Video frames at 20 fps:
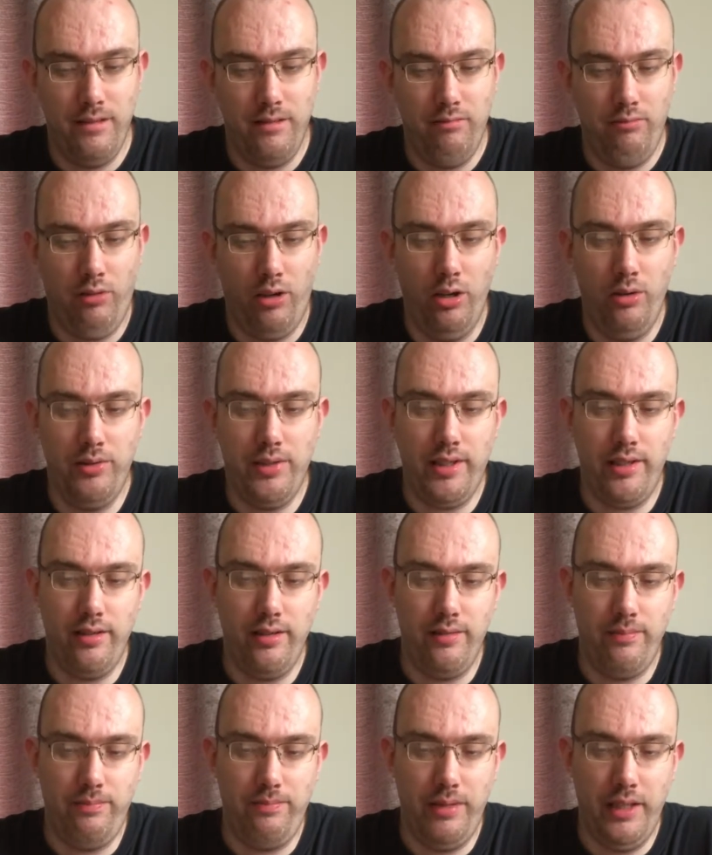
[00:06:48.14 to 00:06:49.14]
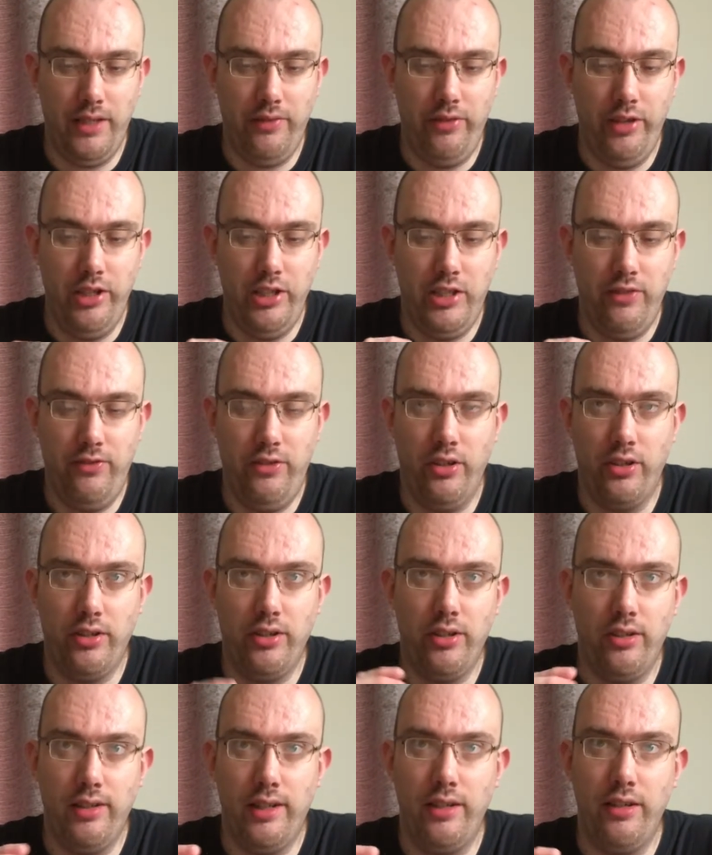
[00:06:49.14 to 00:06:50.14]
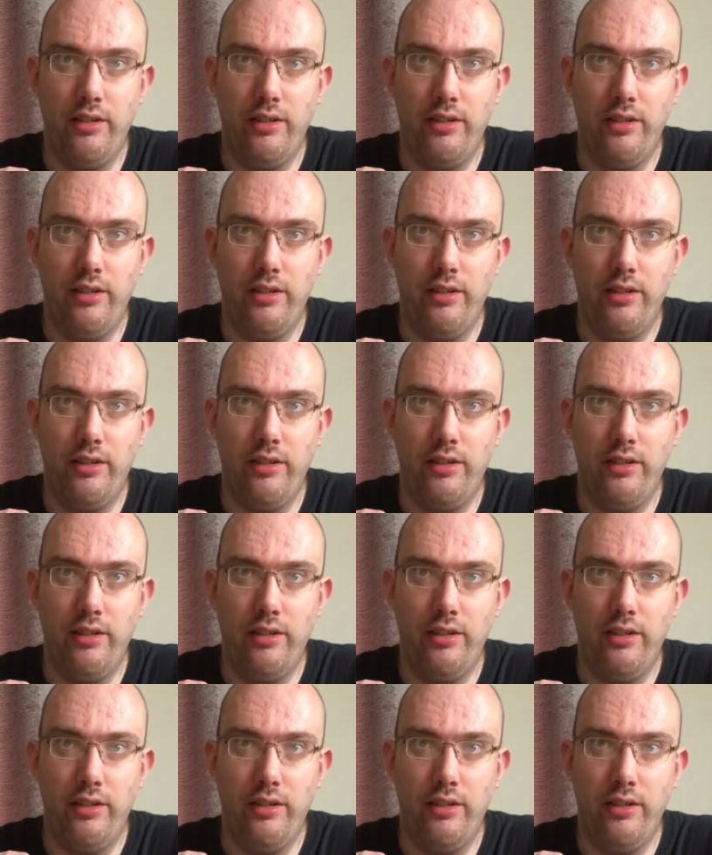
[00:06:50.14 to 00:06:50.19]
But I always had a big affinity for Donkey Kong Land.